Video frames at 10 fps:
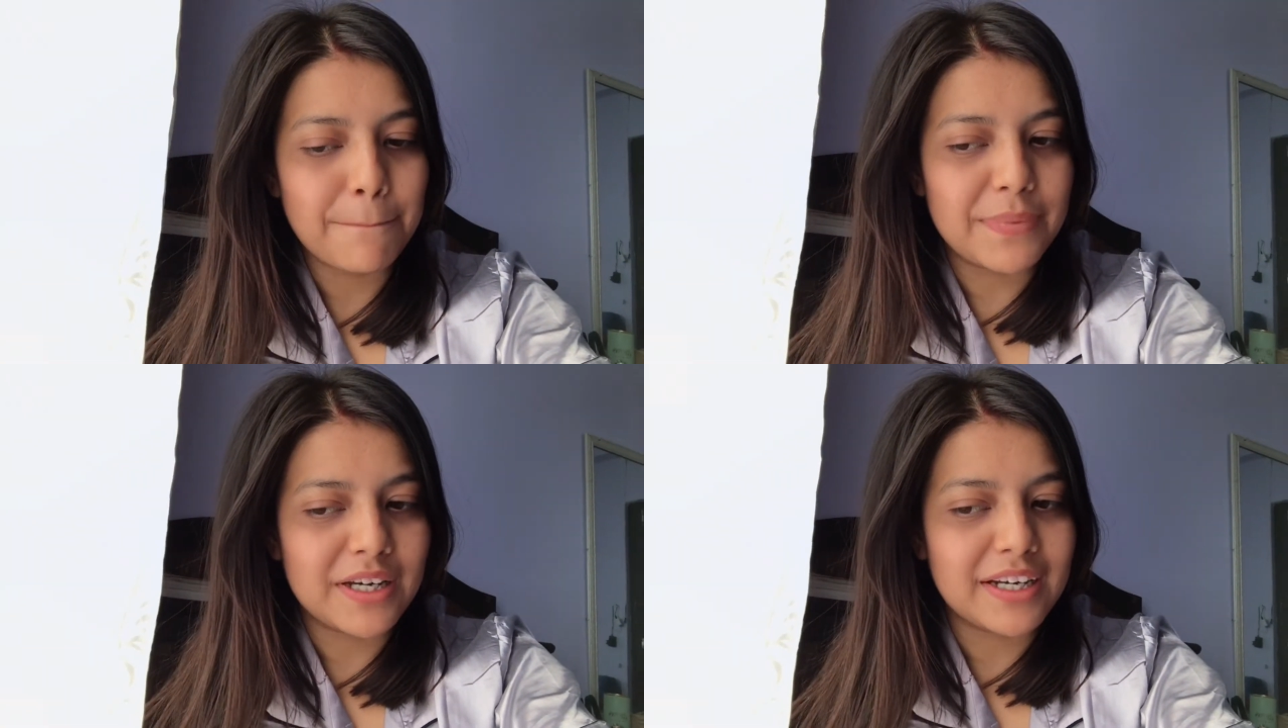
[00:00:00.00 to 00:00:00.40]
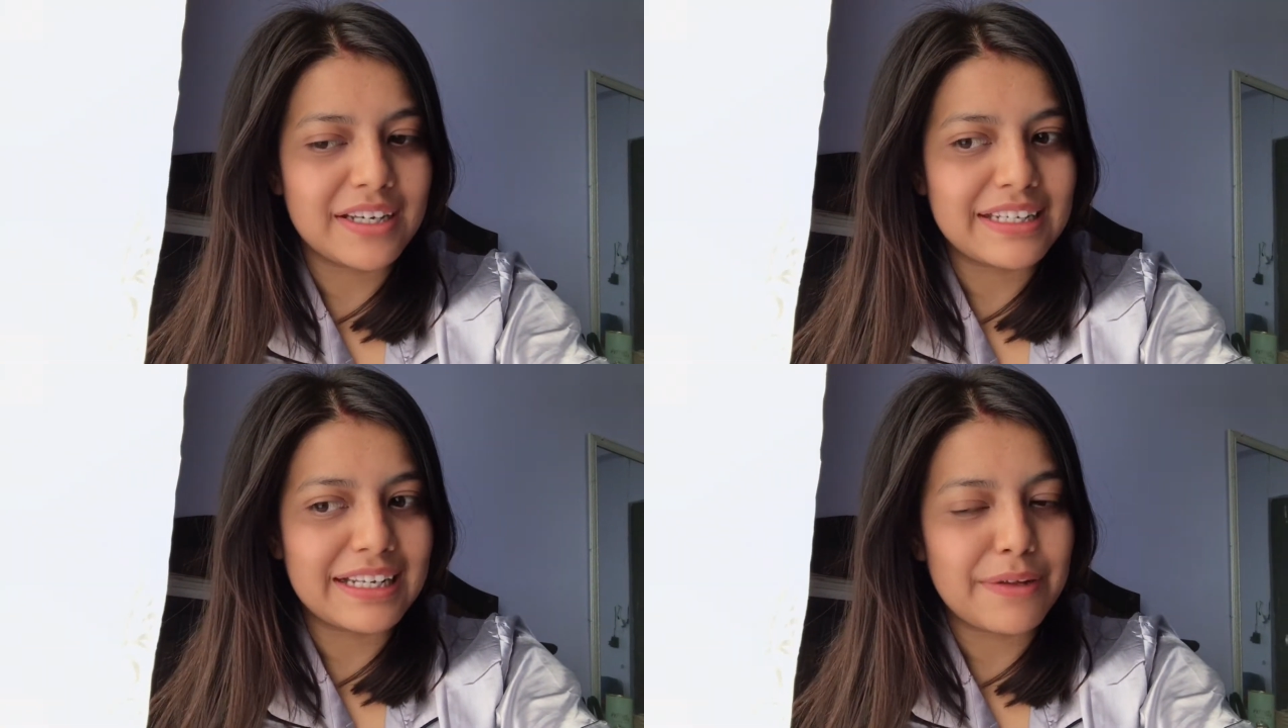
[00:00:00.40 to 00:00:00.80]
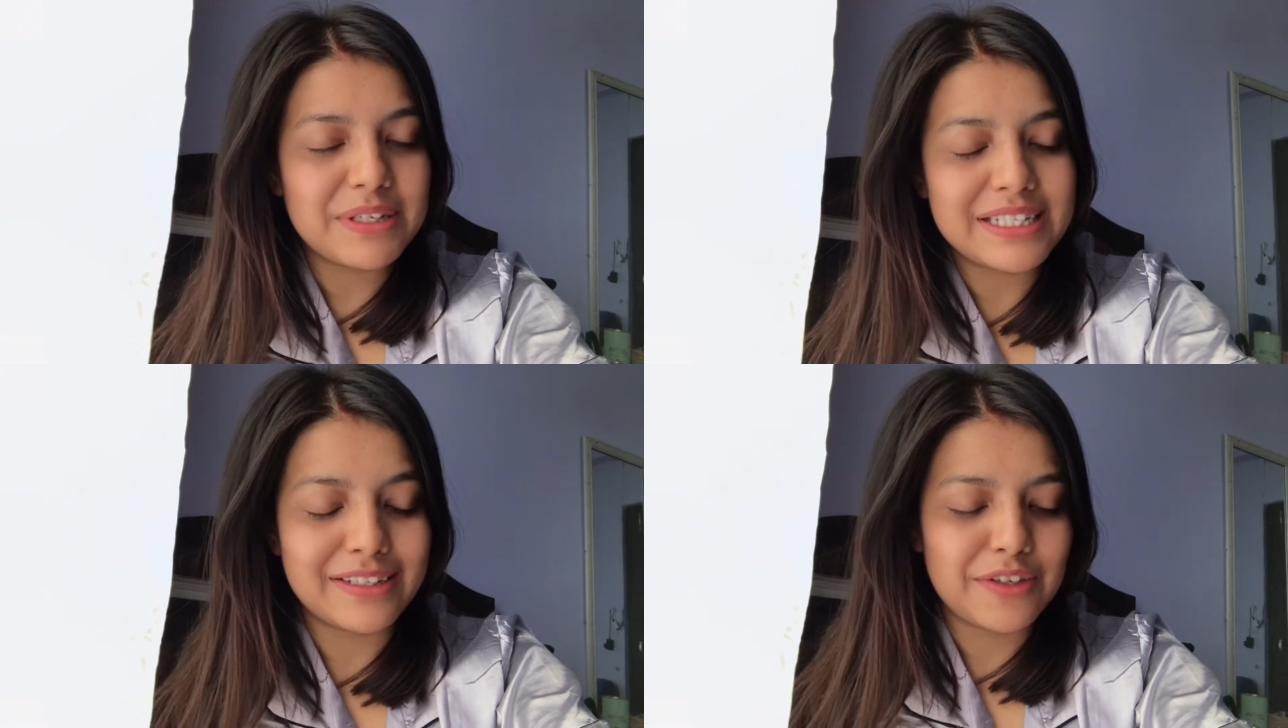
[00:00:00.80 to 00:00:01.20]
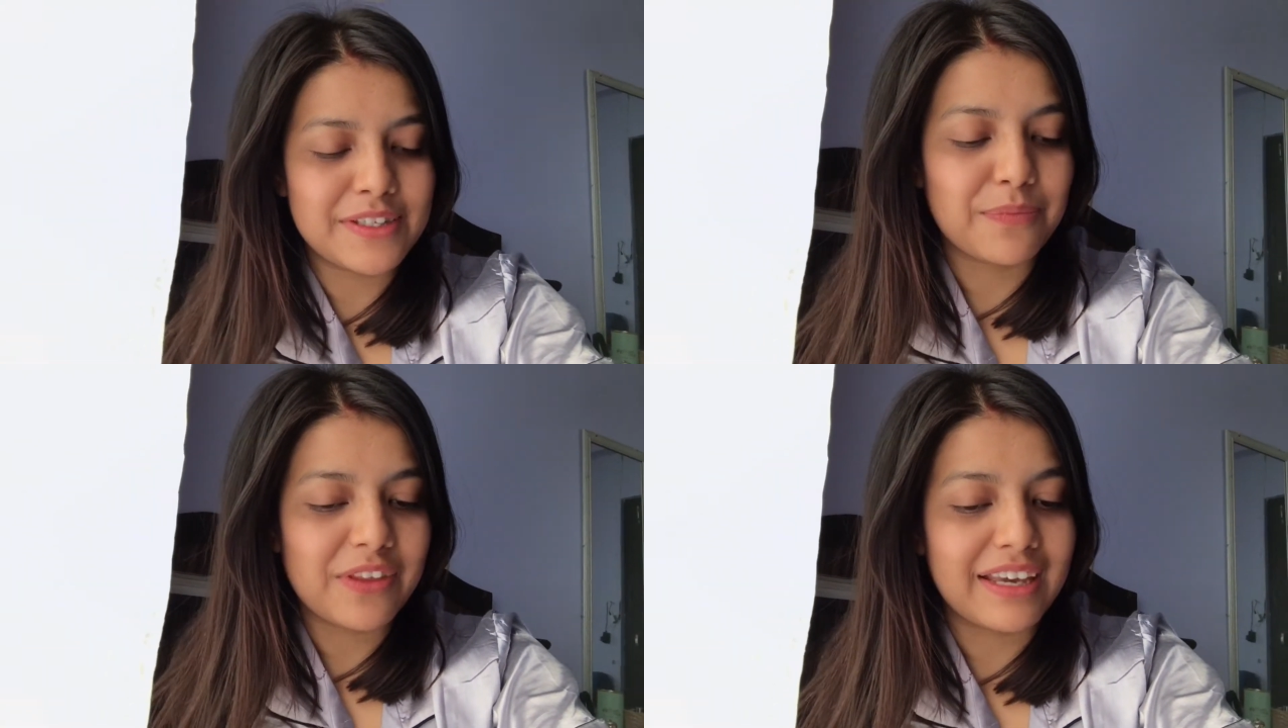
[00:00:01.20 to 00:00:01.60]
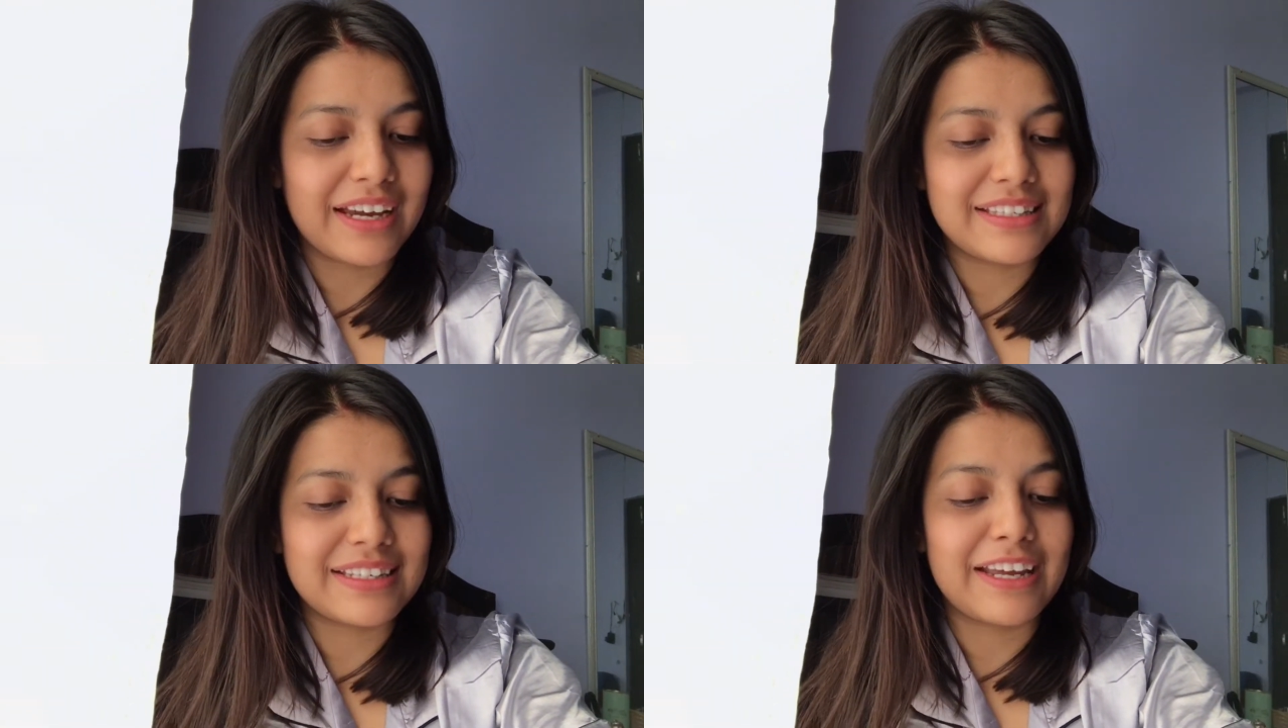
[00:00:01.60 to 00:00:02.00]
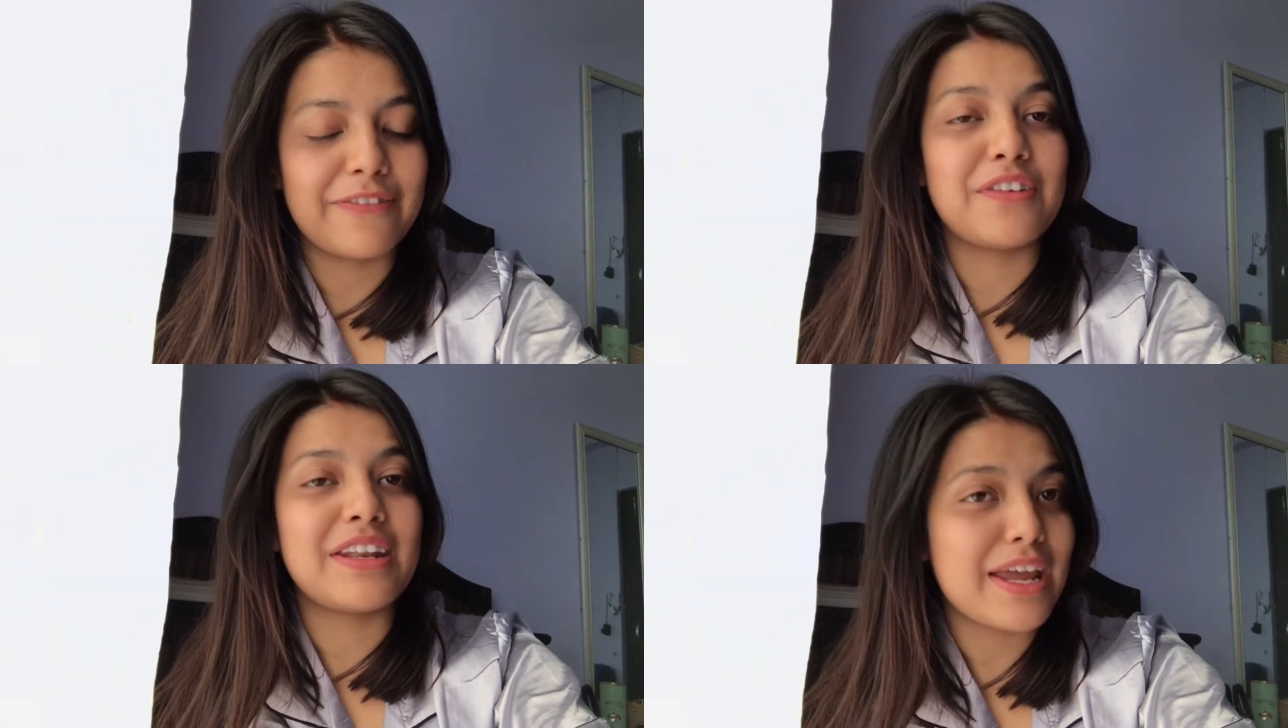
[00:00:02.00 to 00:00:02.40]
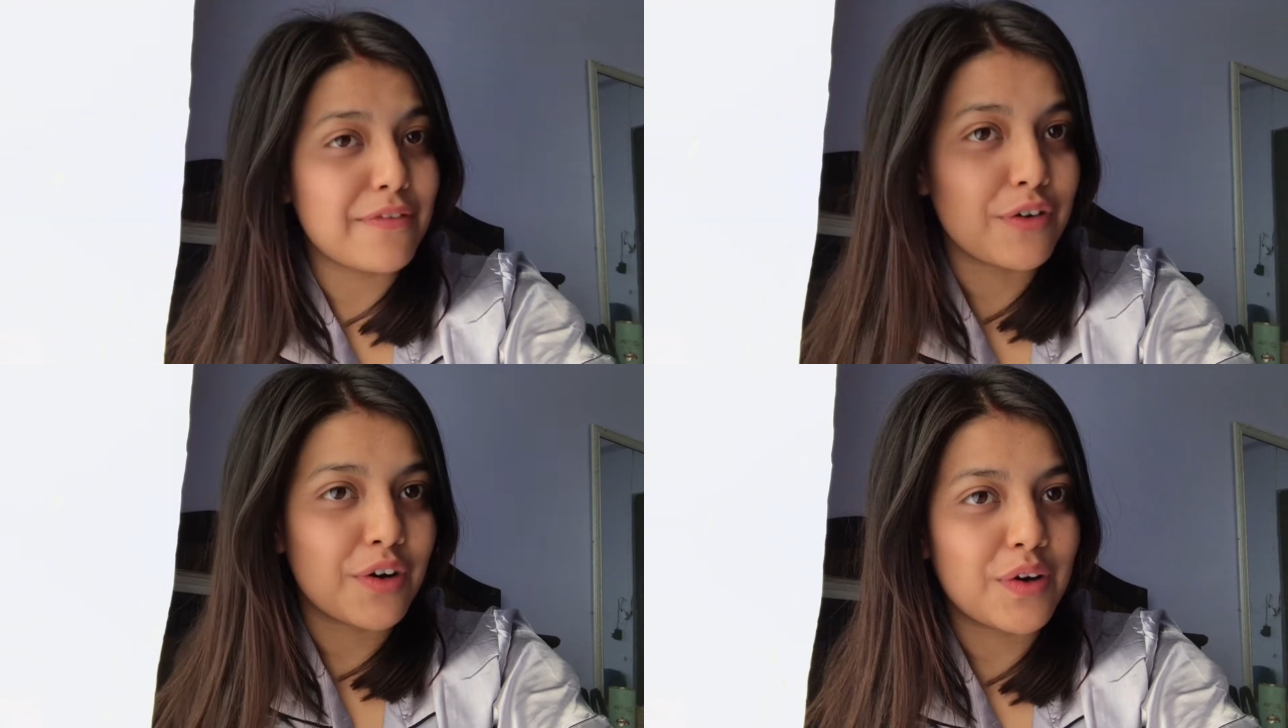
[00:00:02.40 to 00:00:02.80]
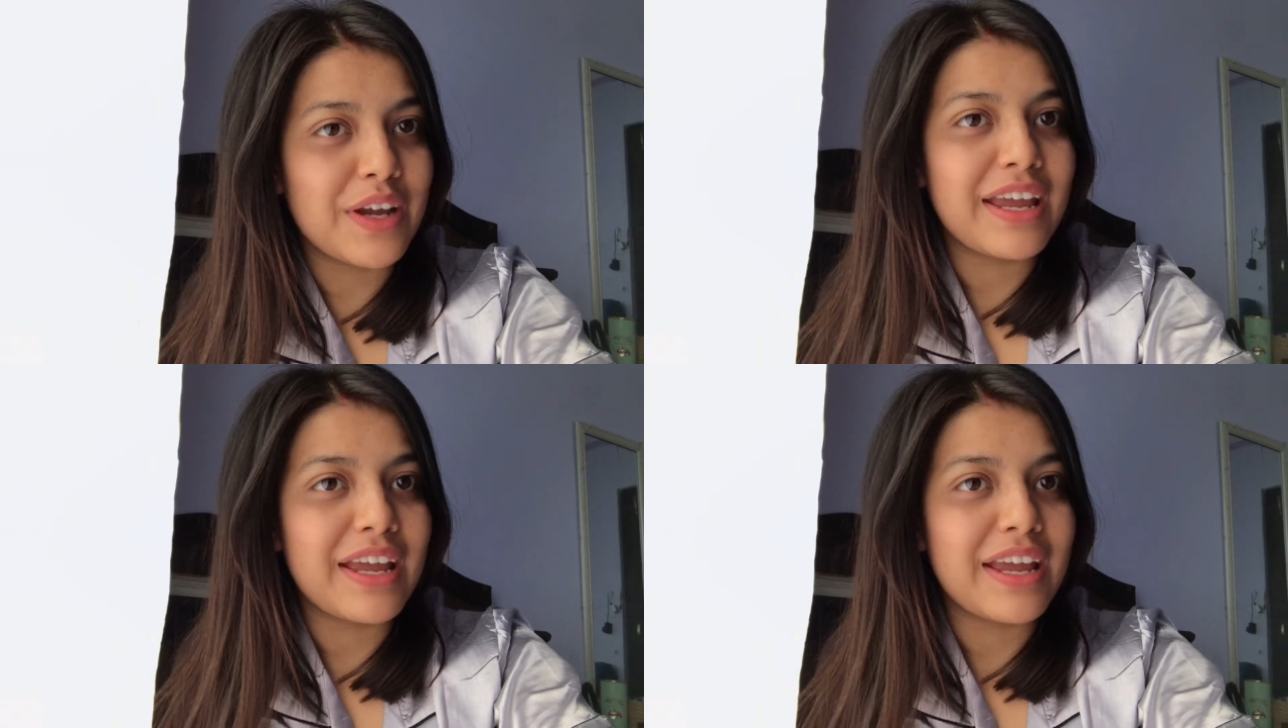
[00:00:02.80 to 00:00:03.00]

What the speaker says: But let me tell you something, guys, that I've never